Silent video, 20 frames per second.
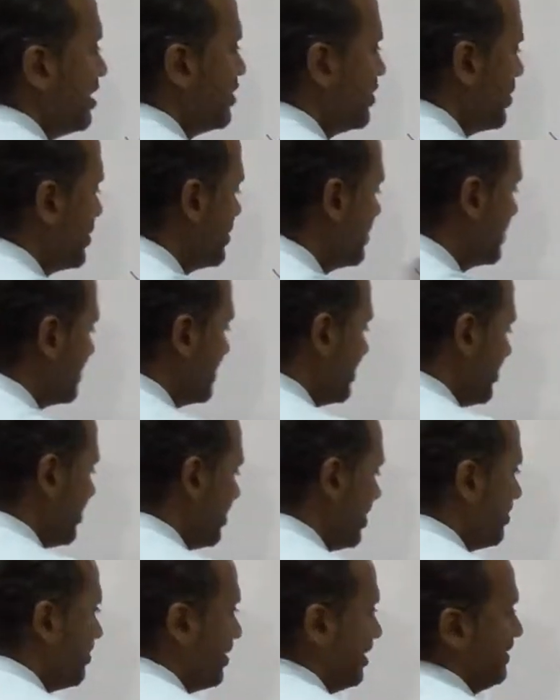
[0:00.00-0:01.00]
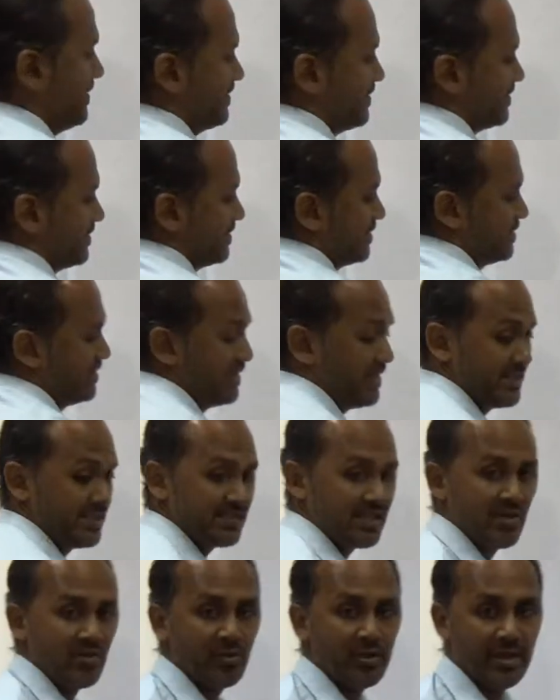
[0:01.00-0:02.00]
equation simply means? That is
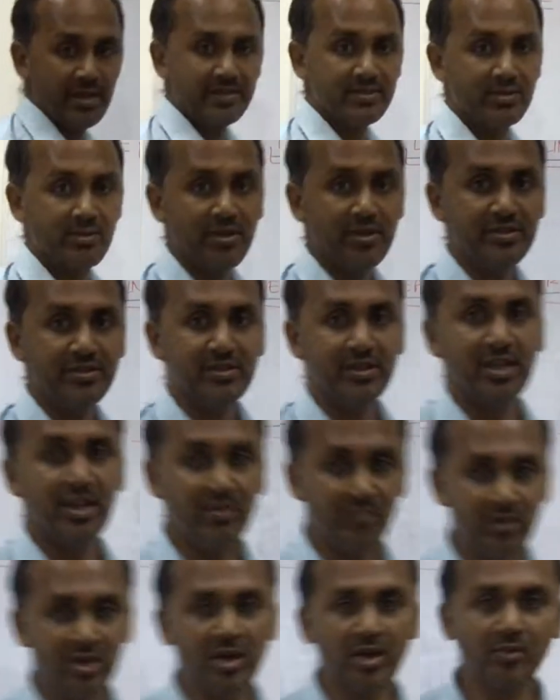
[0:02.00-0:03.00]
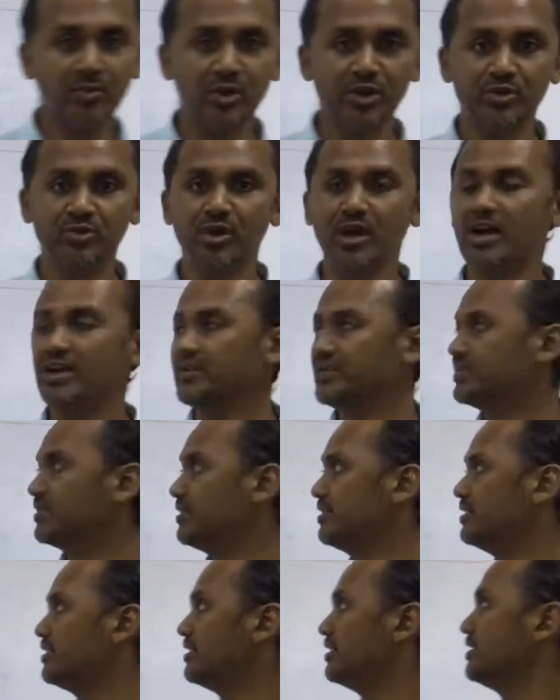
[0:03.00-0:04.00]
our next question, and we are going to answer
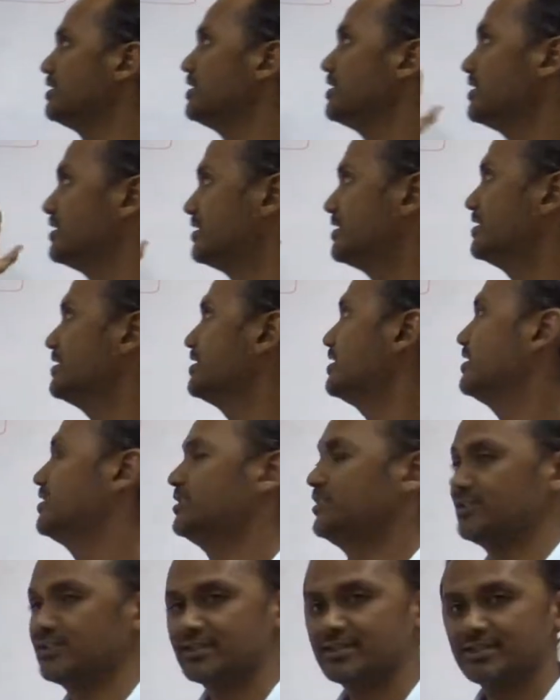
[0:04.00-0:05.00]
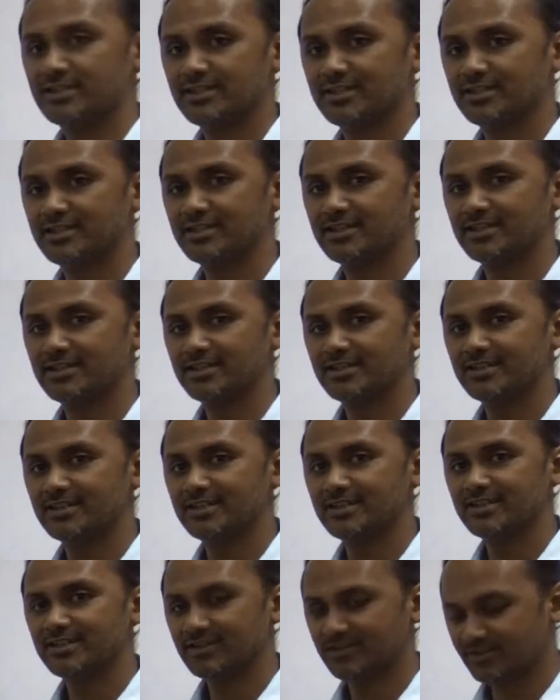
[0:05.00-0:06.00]
for this.
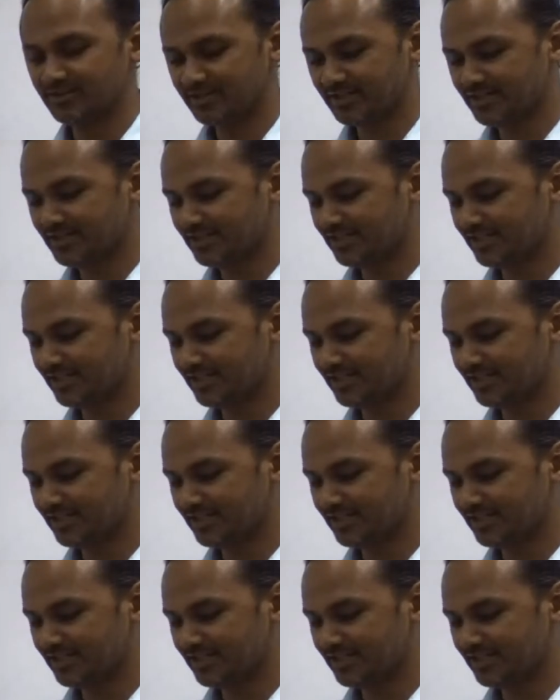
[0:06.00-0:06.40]
Okay.